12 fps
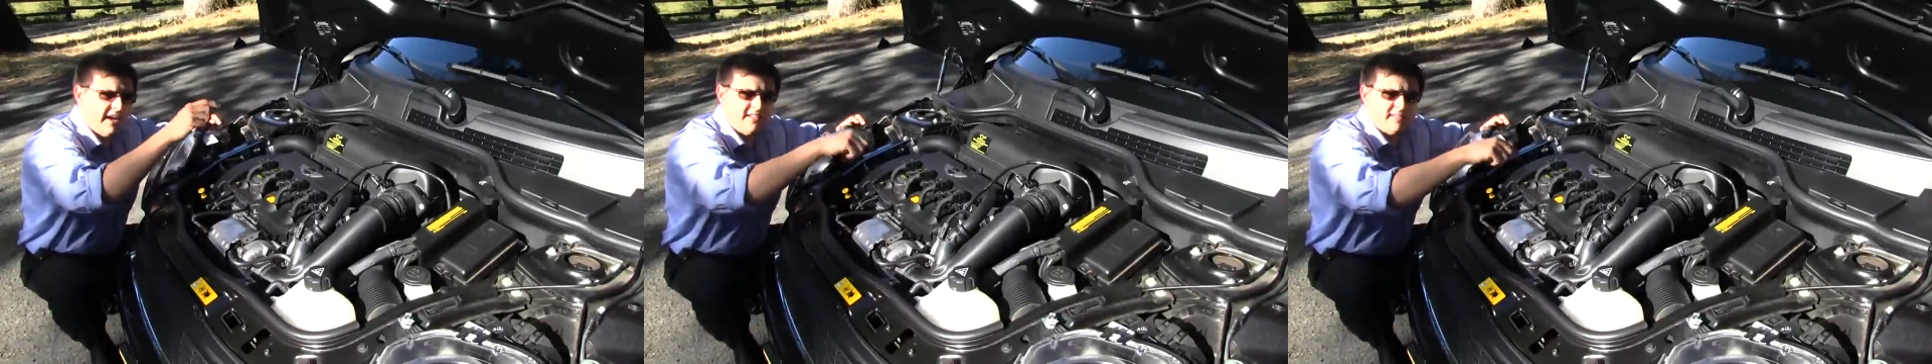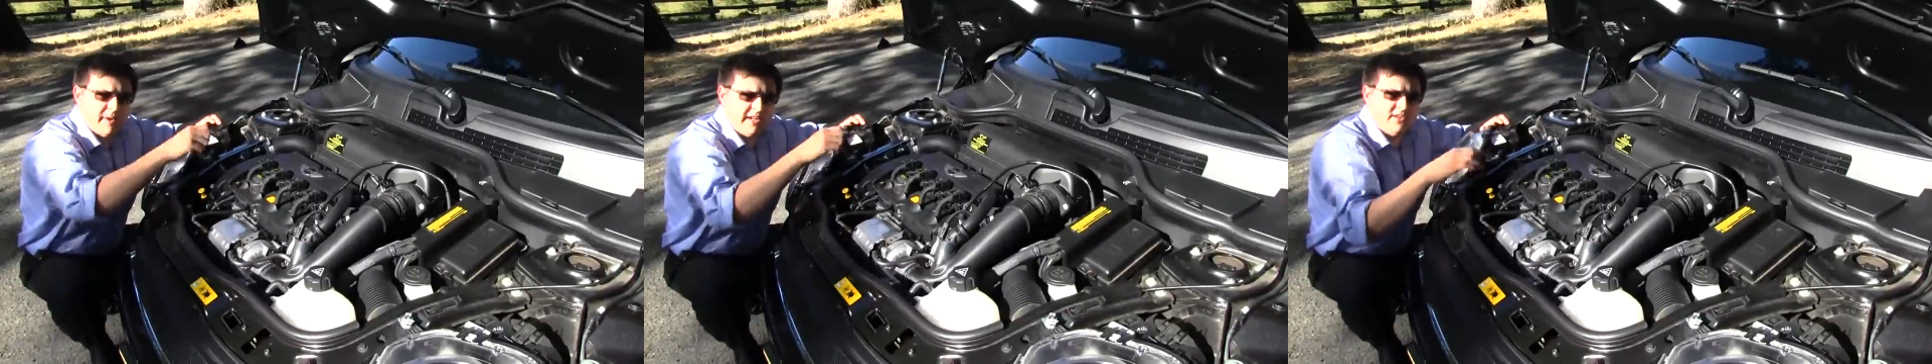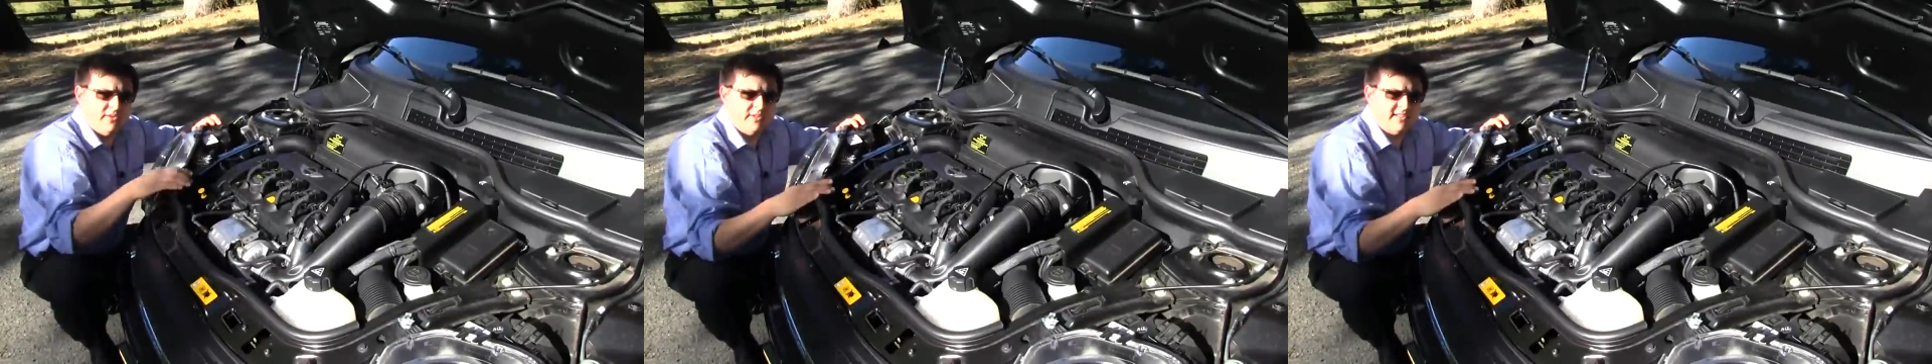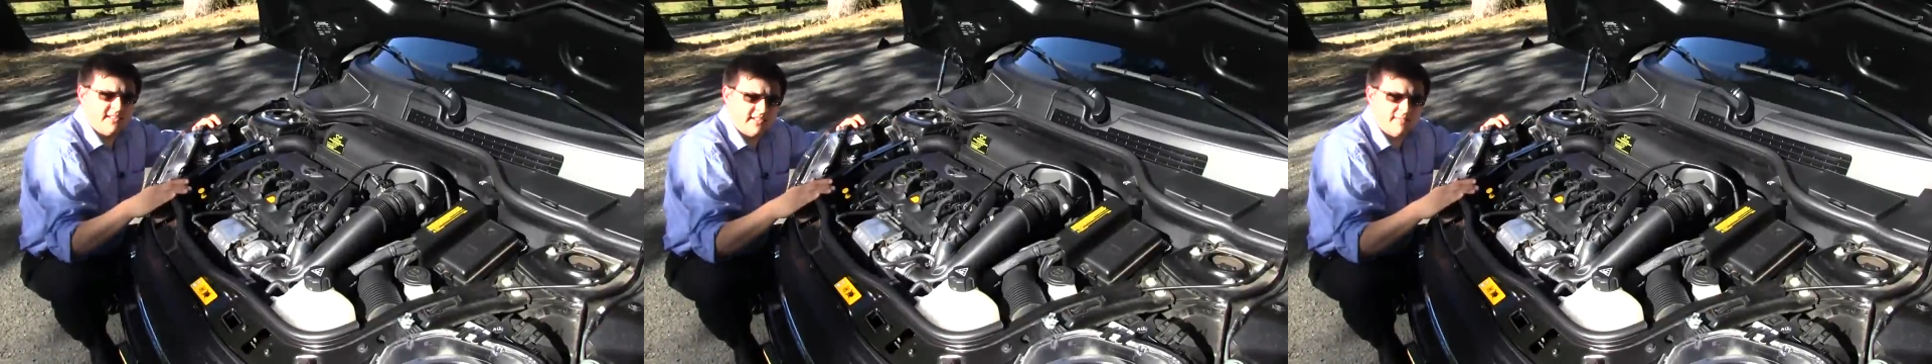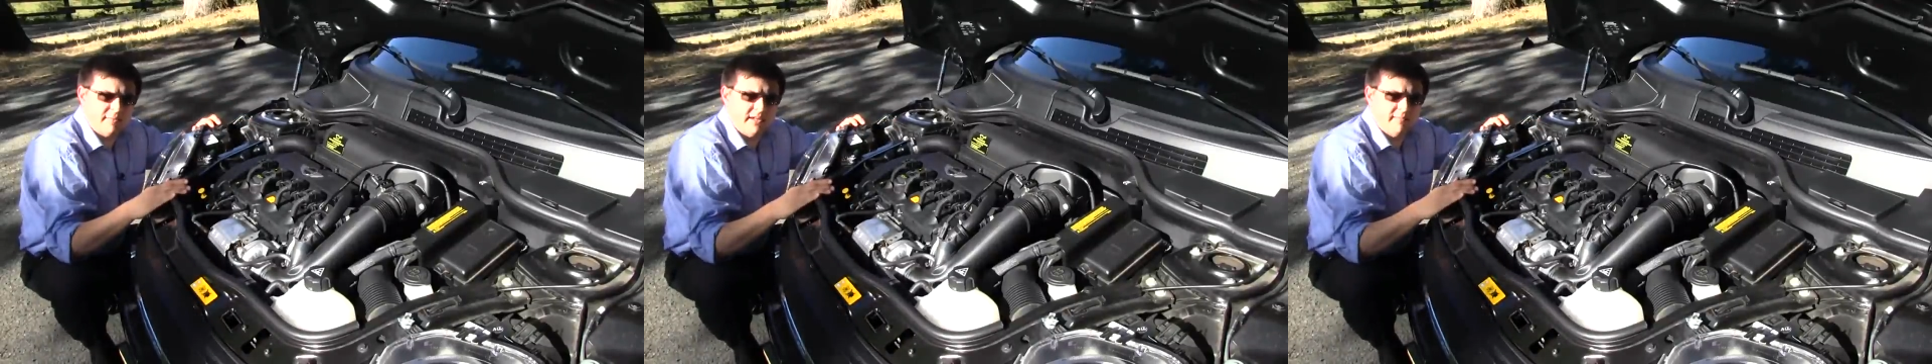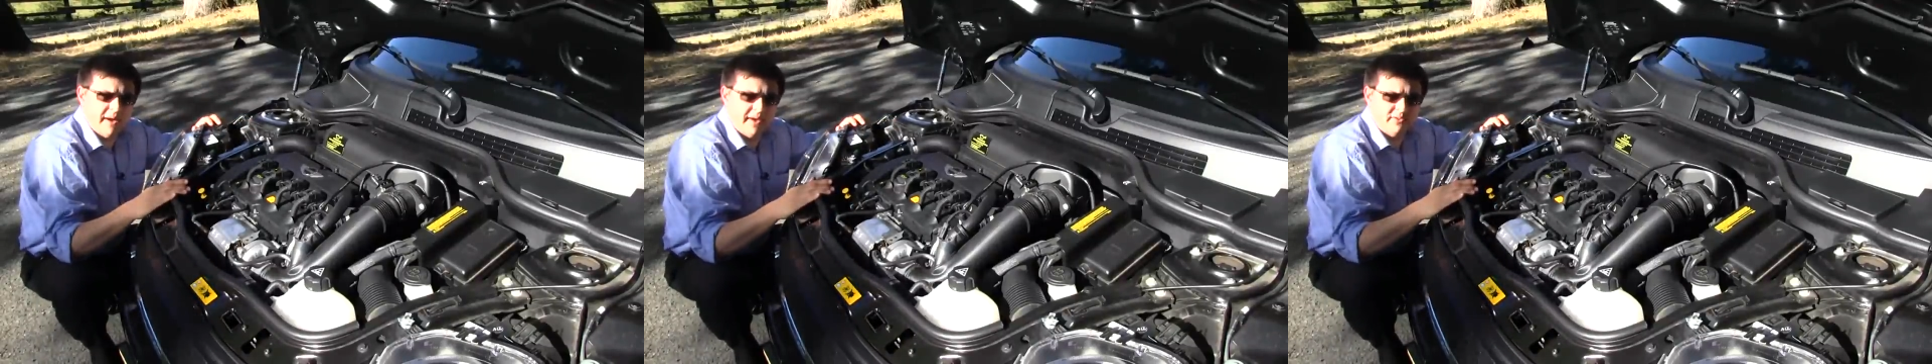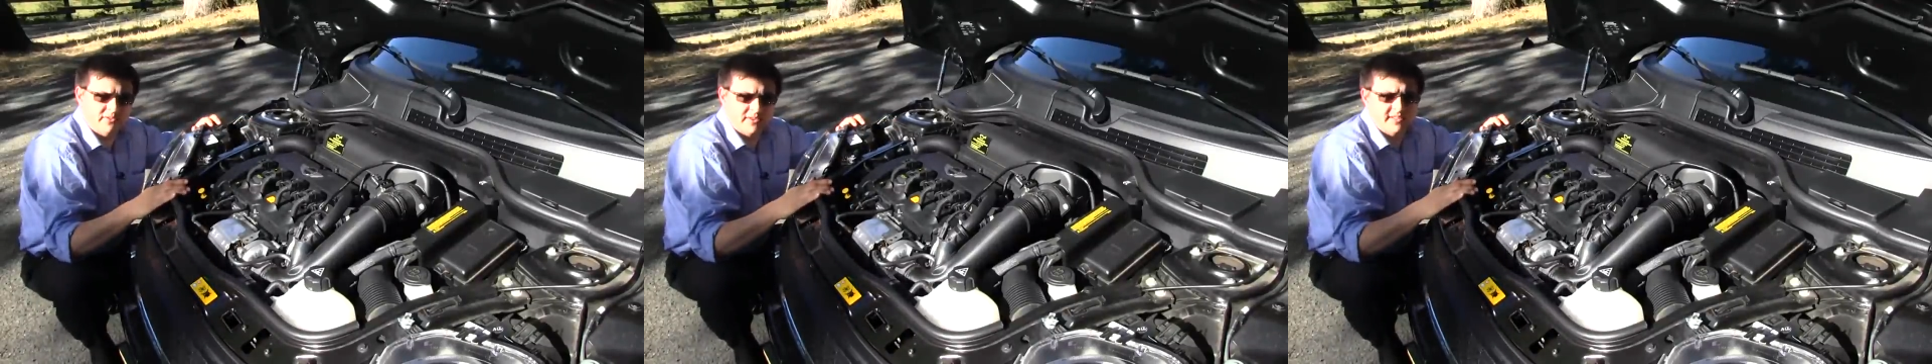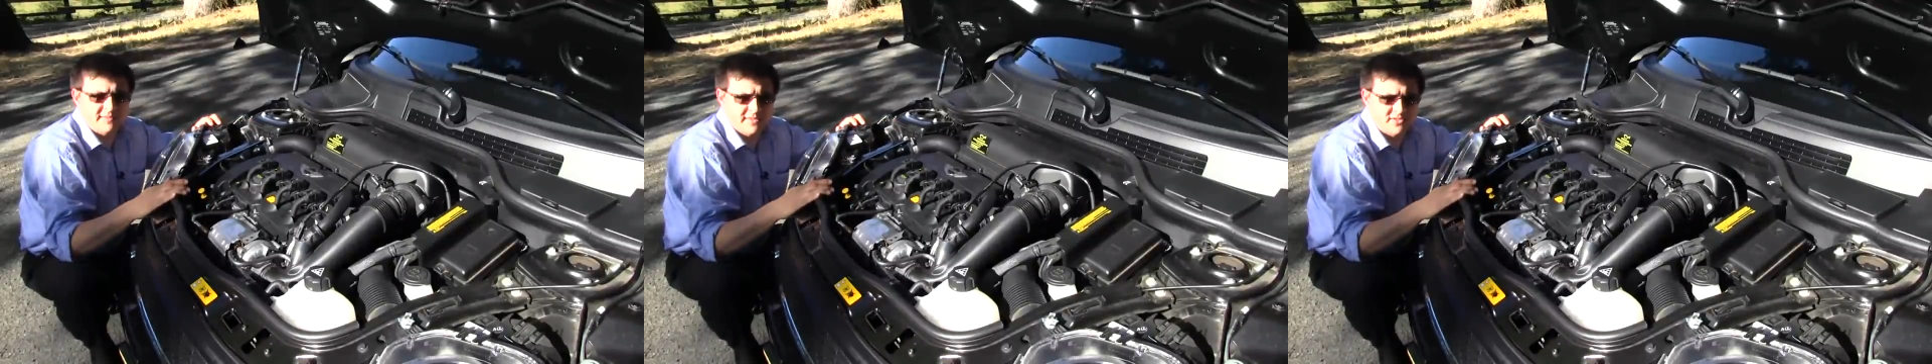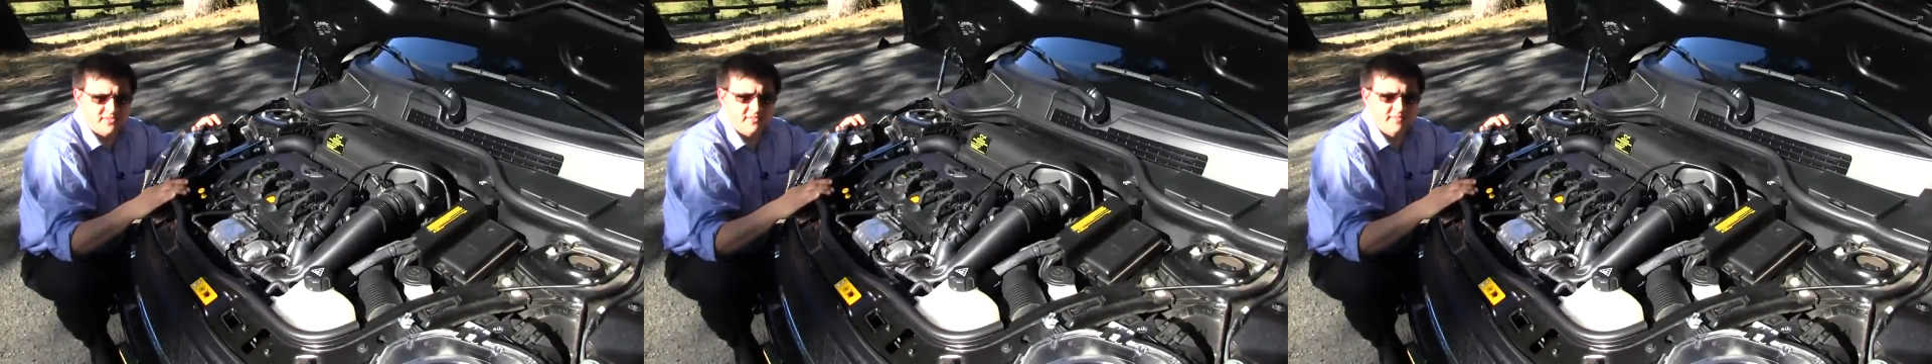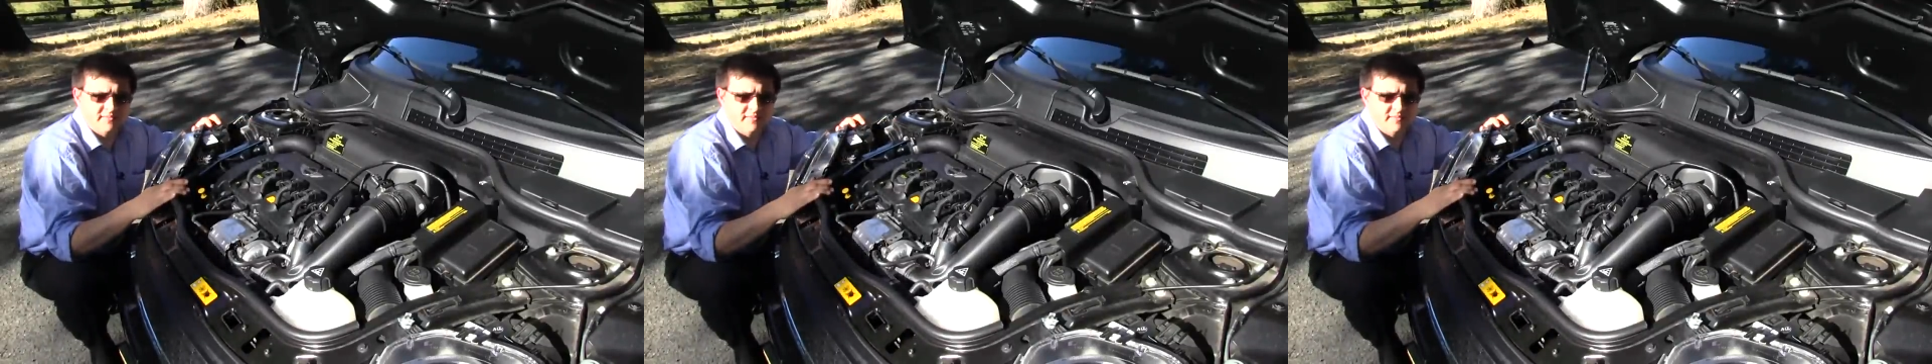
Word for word: and it's mated to a six-speed manual transmission.